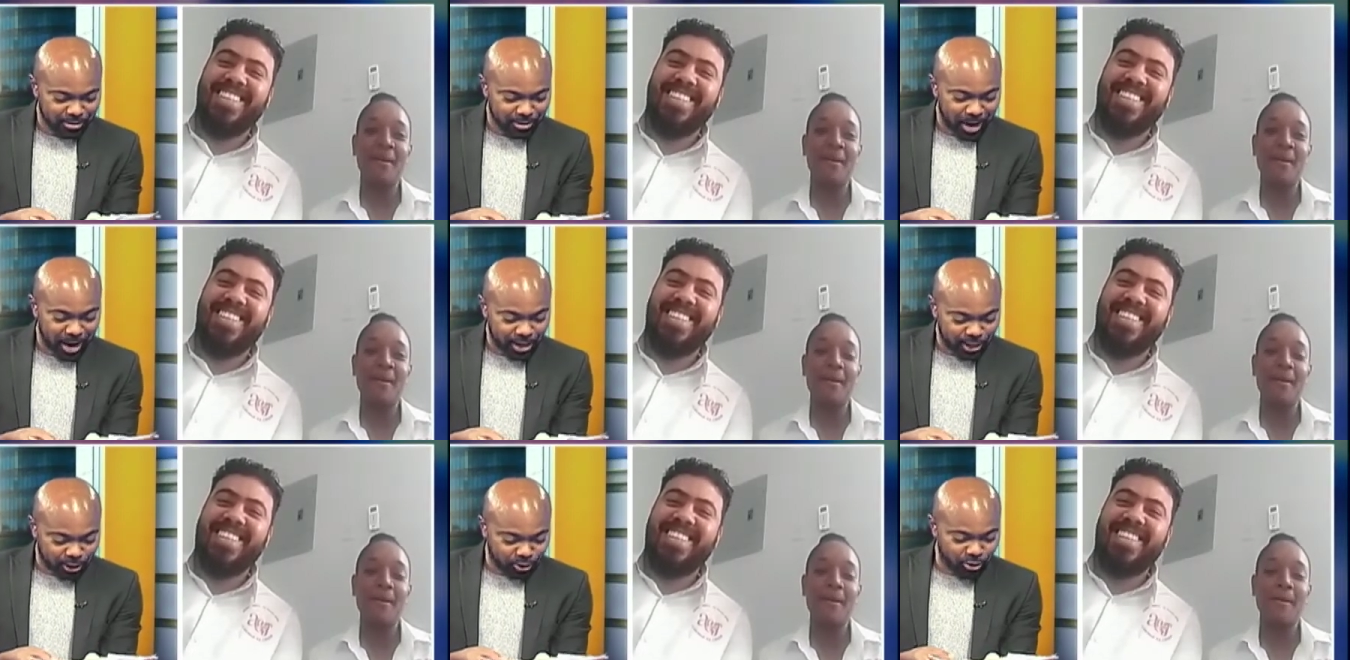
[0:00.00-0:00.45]

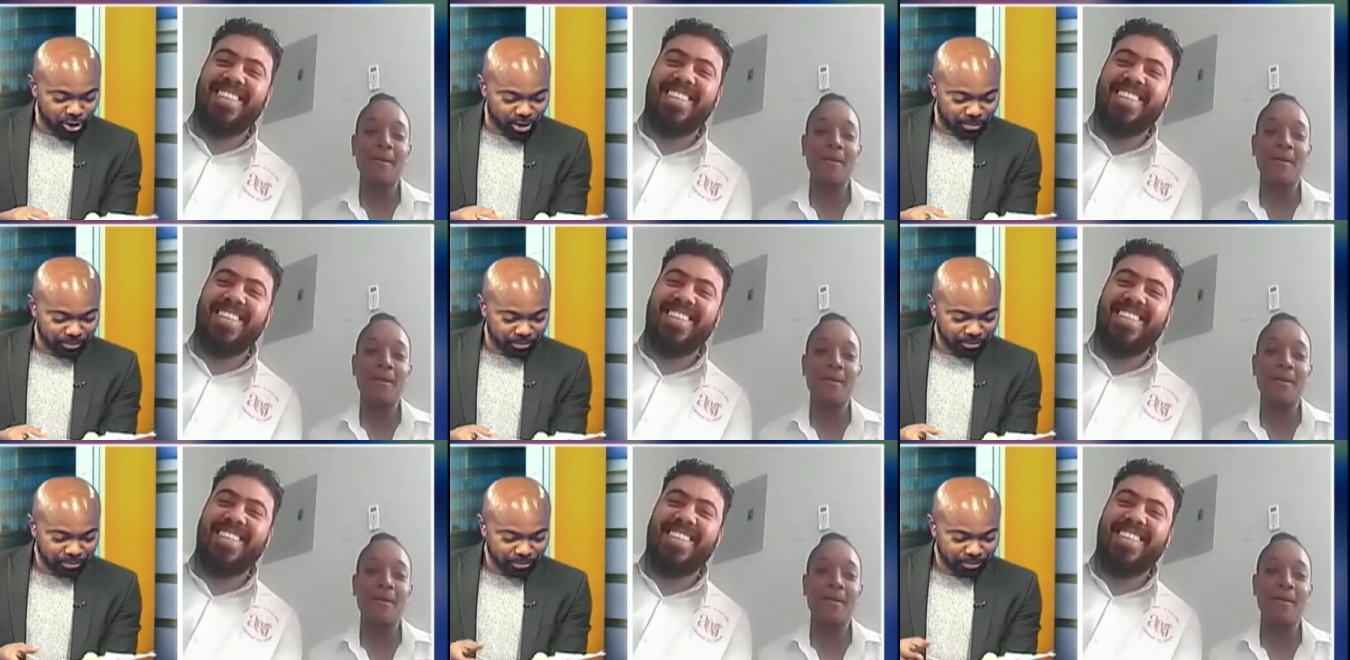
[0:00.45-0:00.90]
Speaker 1: ice
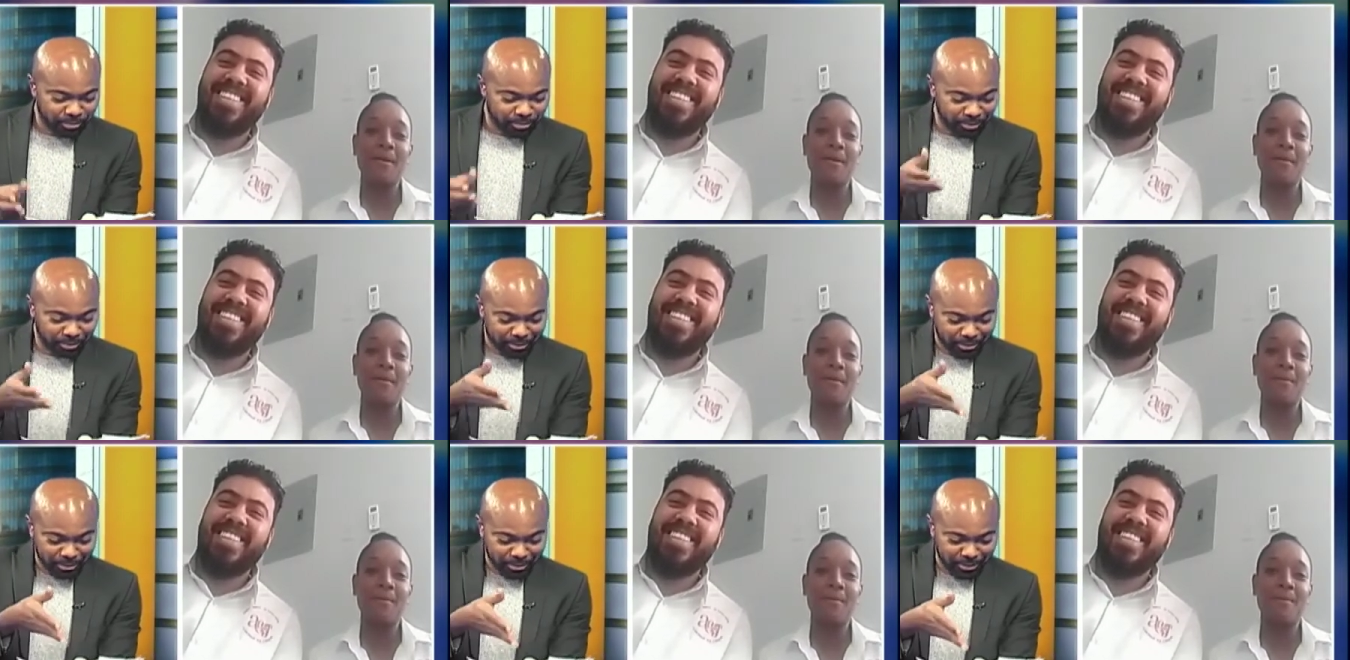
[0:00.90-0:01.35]
cream
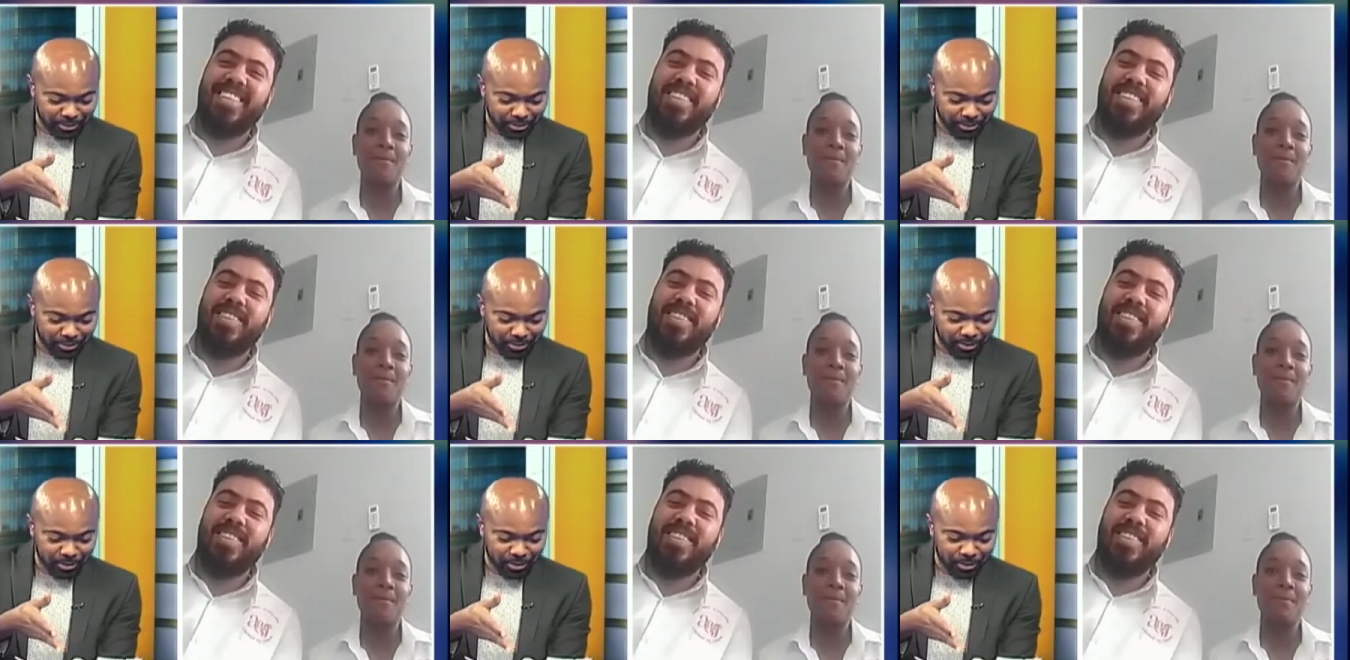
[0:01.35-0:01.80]

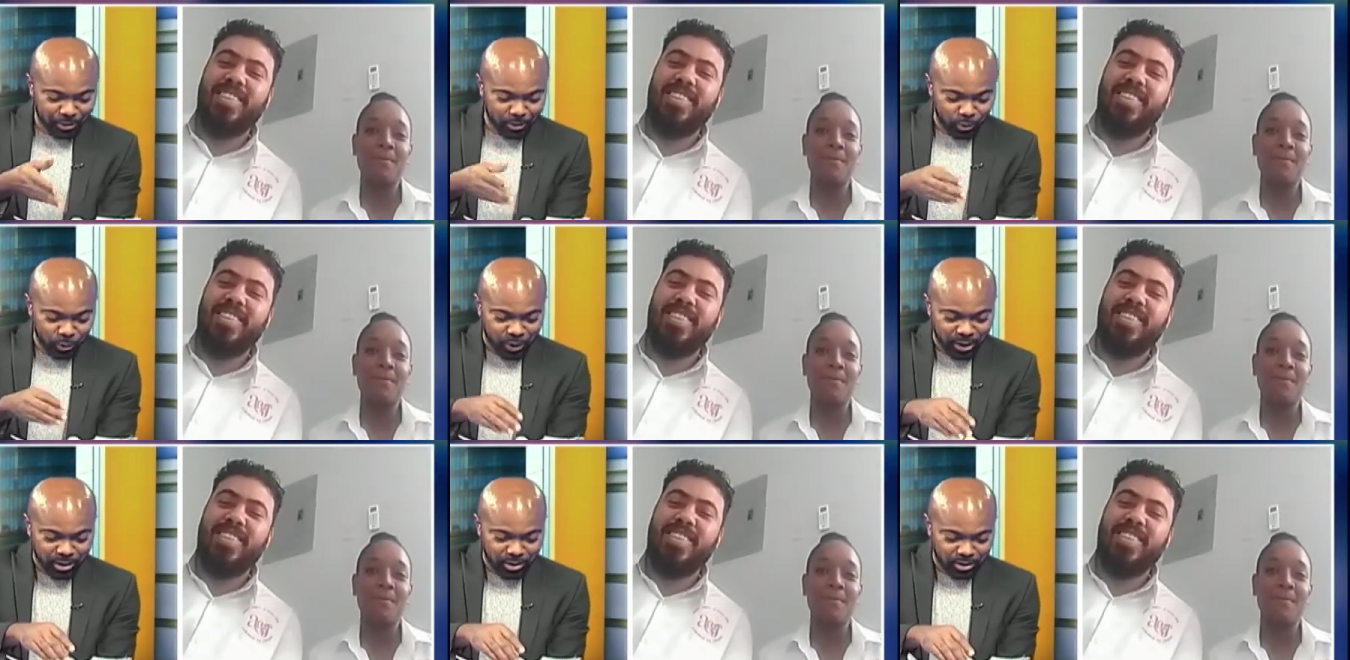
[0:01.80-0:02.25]

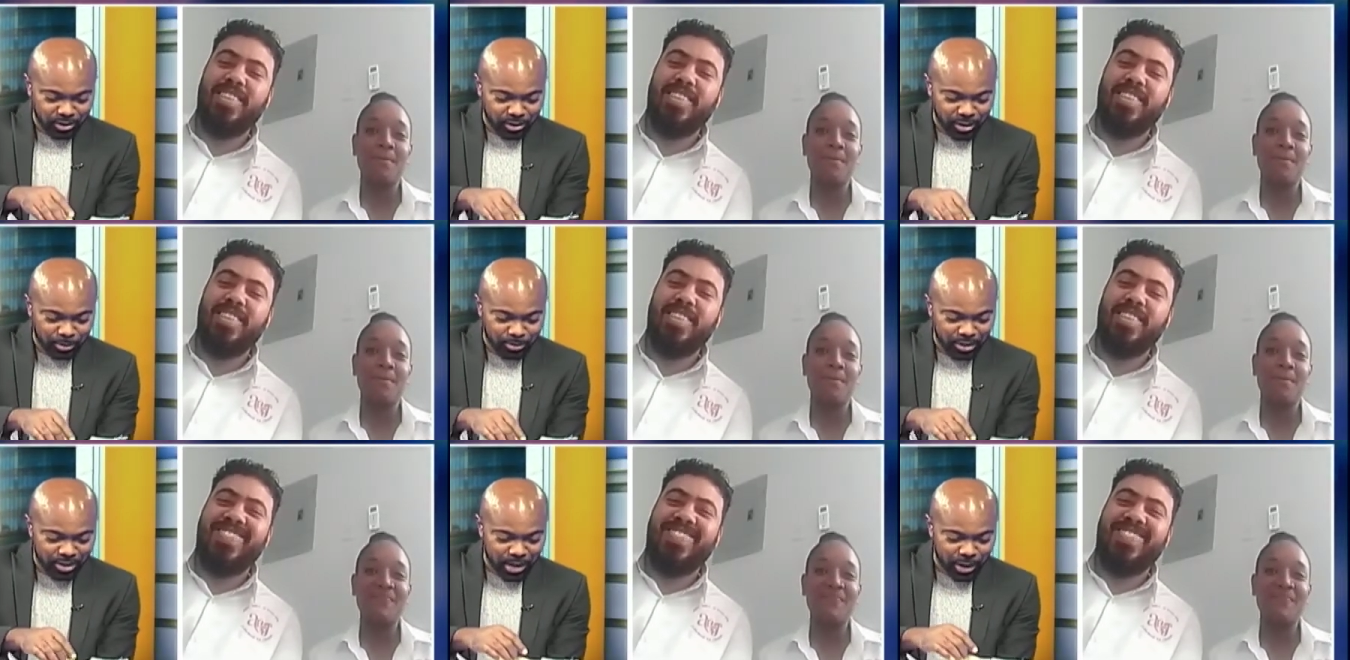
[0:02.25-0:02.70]
with
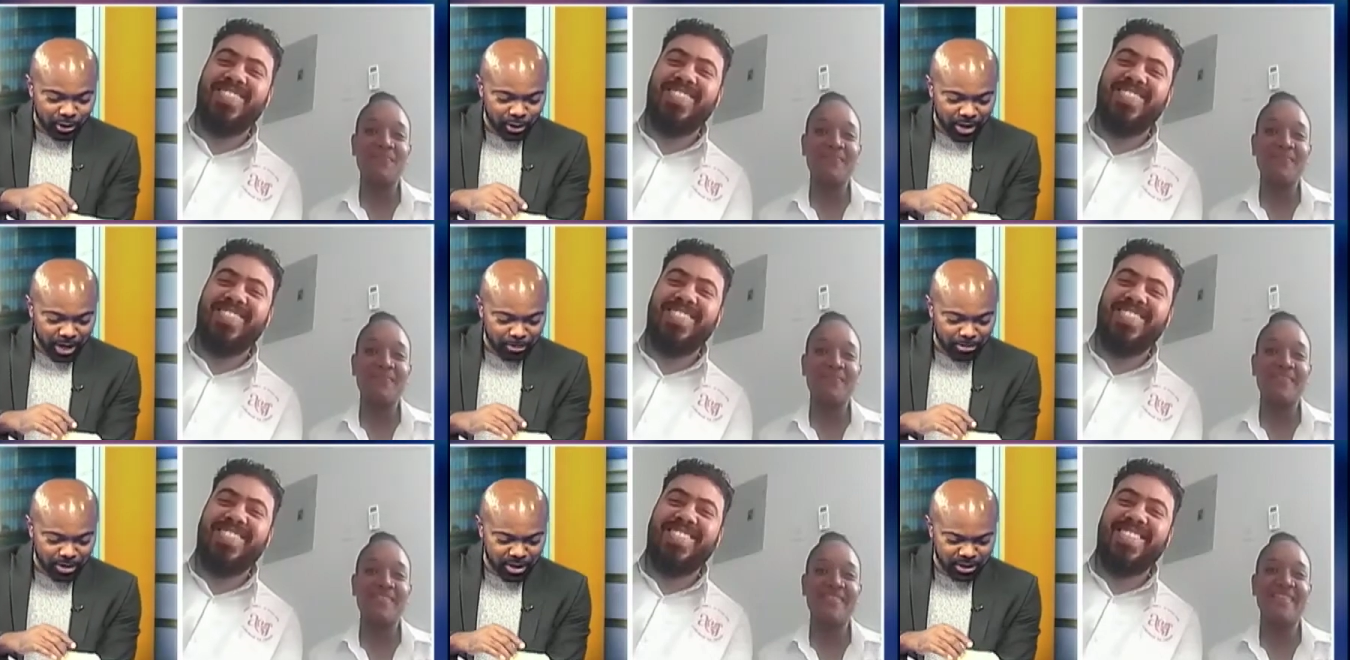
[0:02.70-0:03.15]
something that look
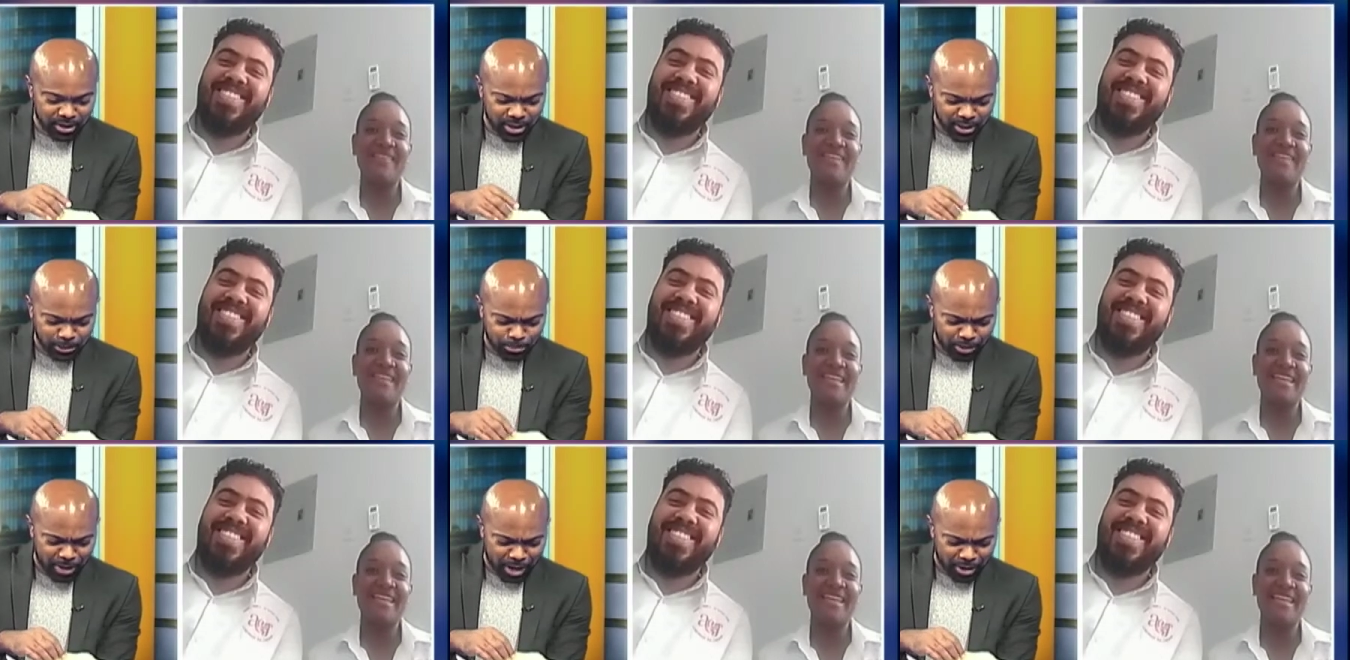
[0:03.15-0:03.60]
like. Is this
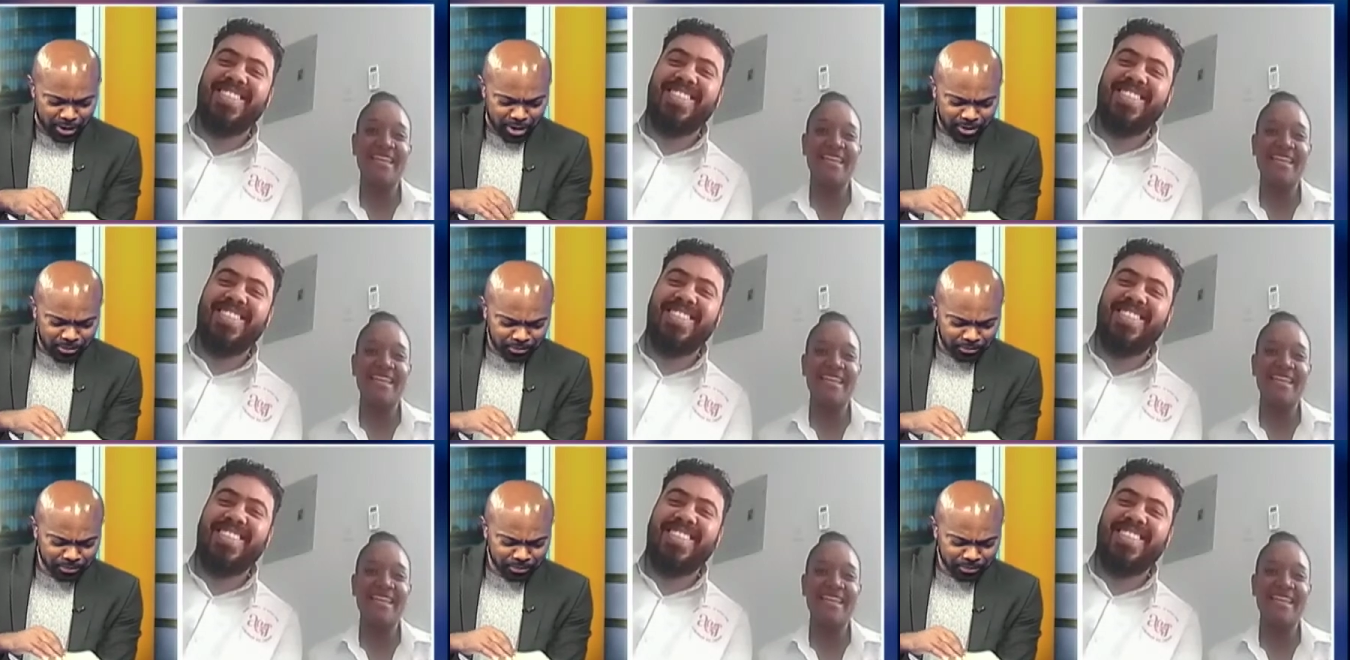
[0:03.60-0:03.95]
Barra?